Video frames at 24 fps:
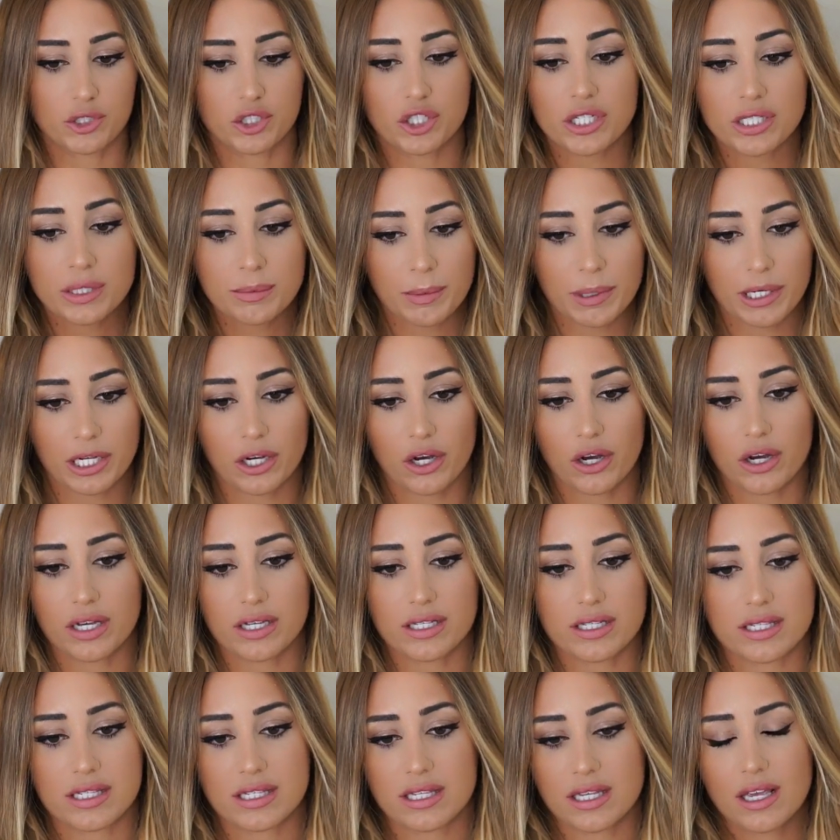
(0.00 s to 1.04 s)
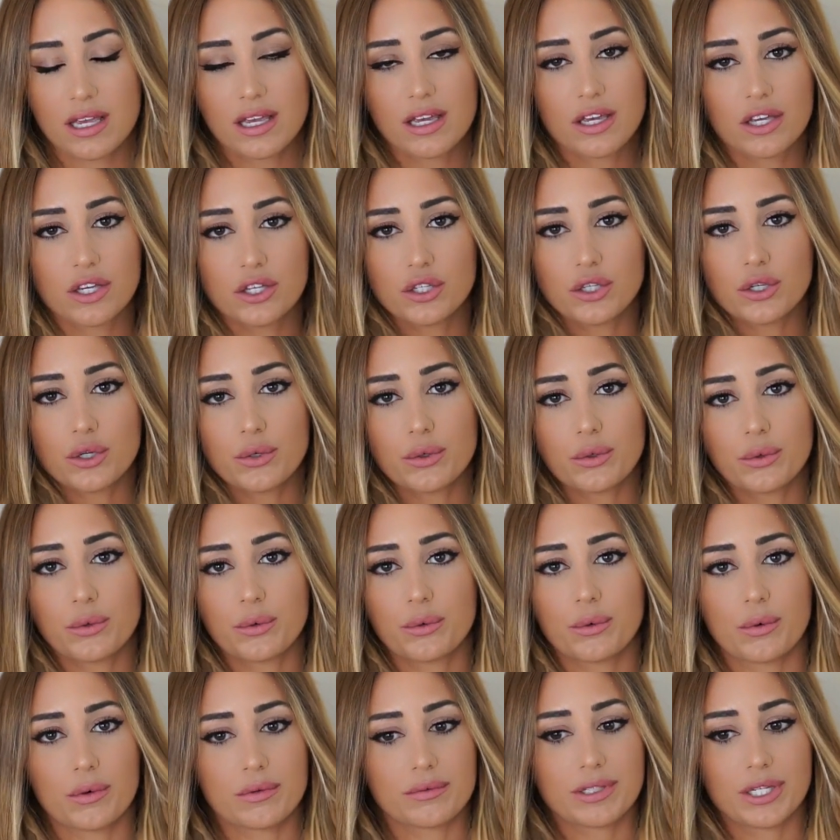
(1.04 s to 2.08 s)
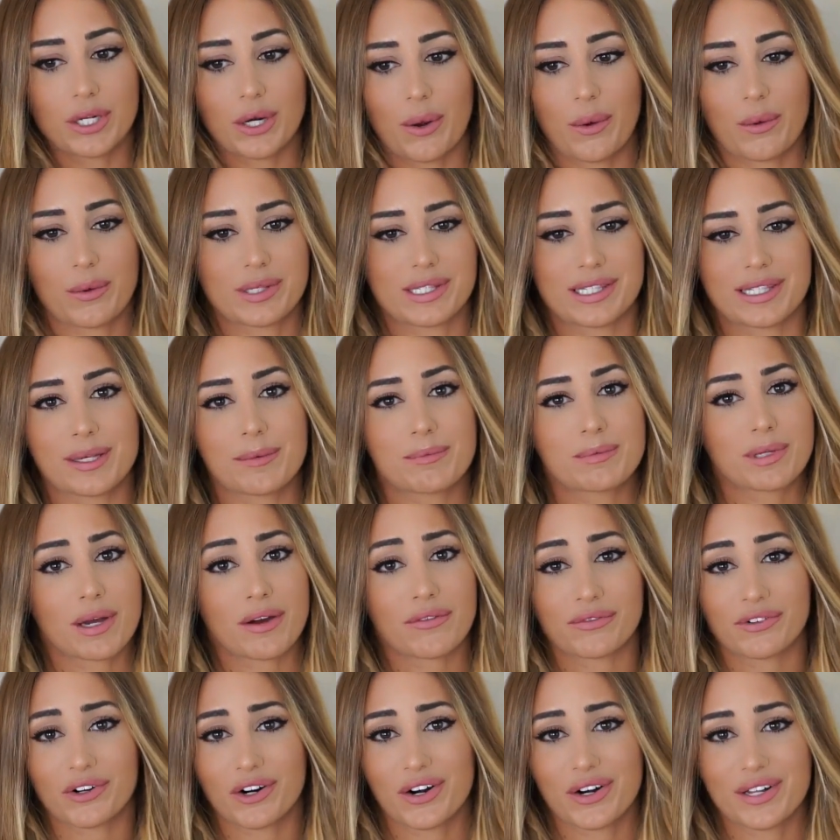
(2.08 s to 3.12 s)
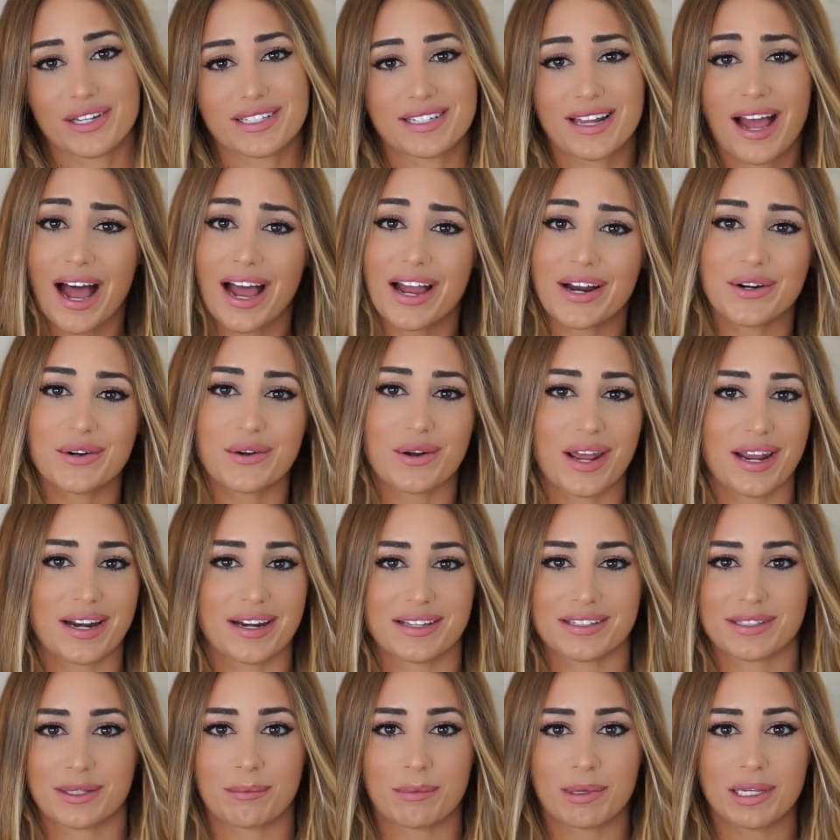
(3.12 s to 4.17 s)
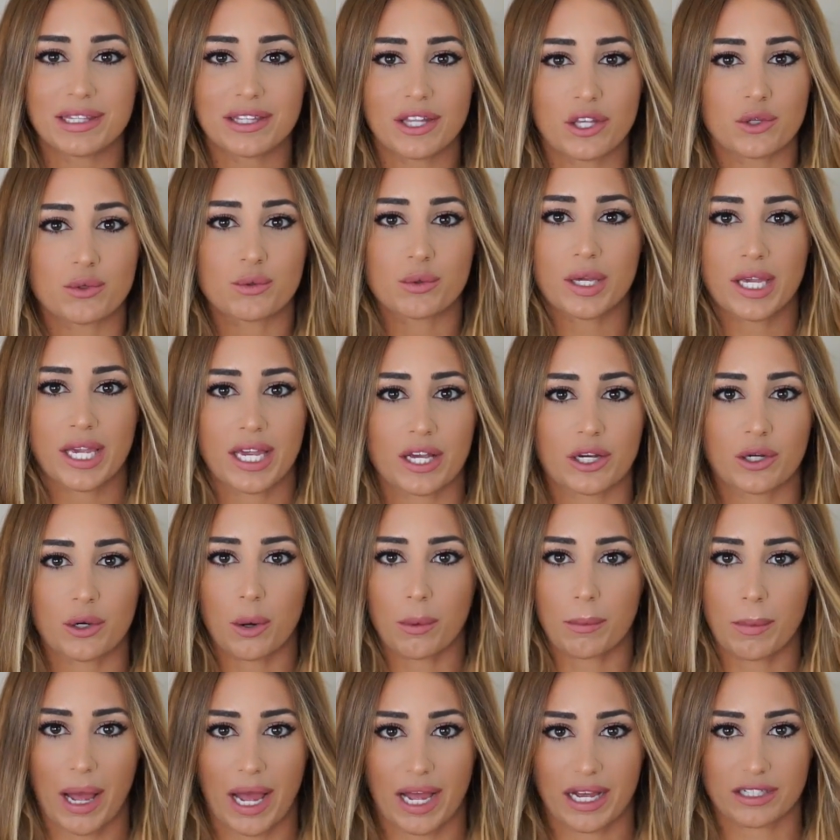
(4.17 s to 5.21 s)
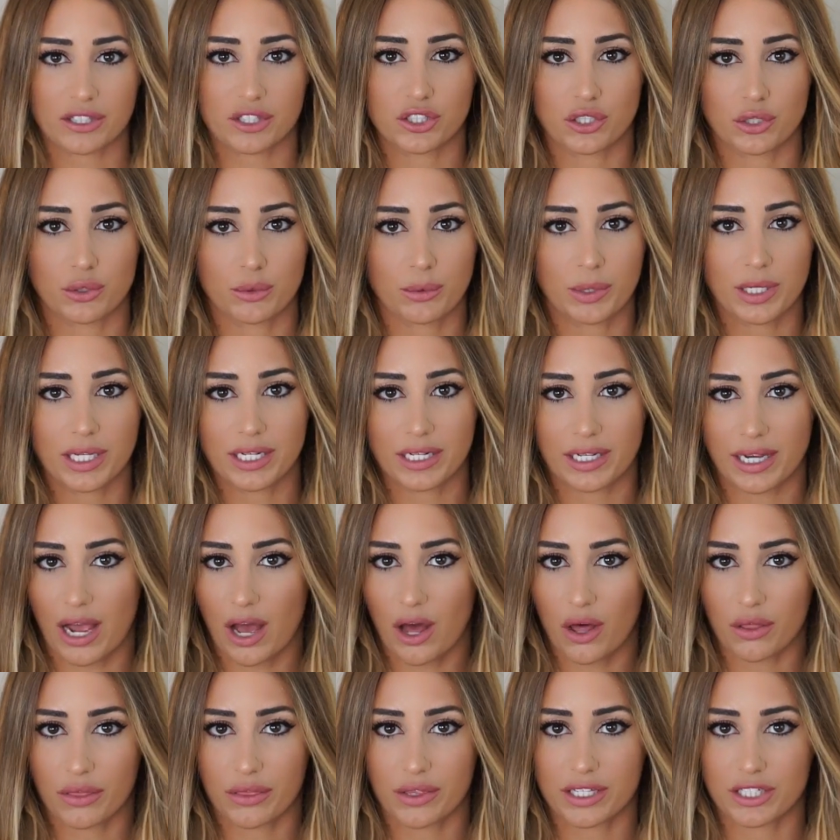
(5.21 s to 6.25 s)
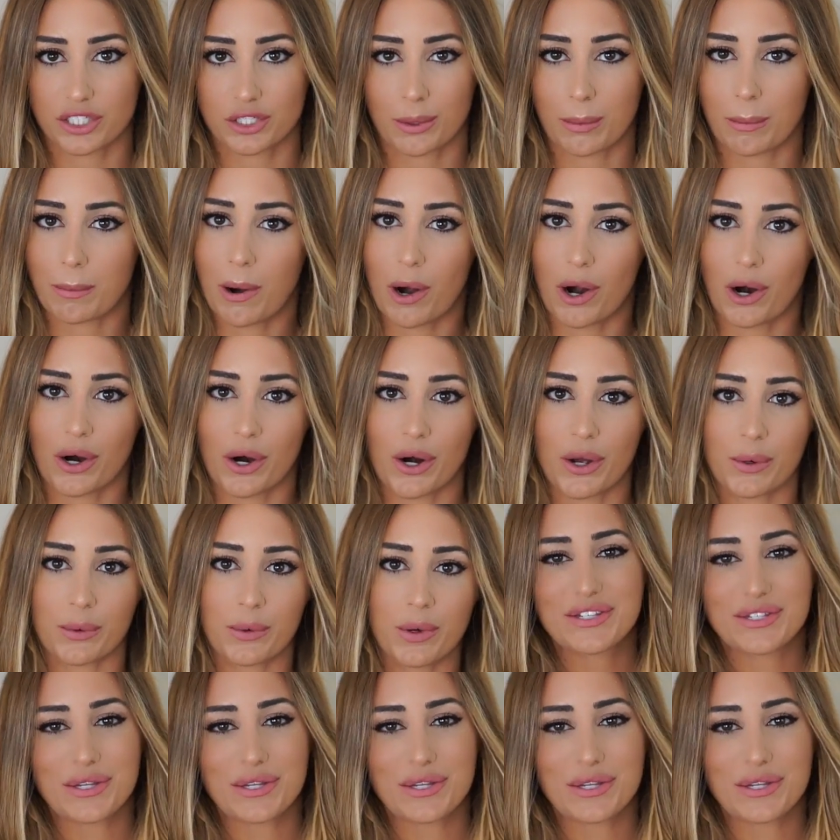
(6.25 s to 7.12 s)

Just because you slipped up for an entire day doesn't mean that you can't go back to eating healthy tomorrow.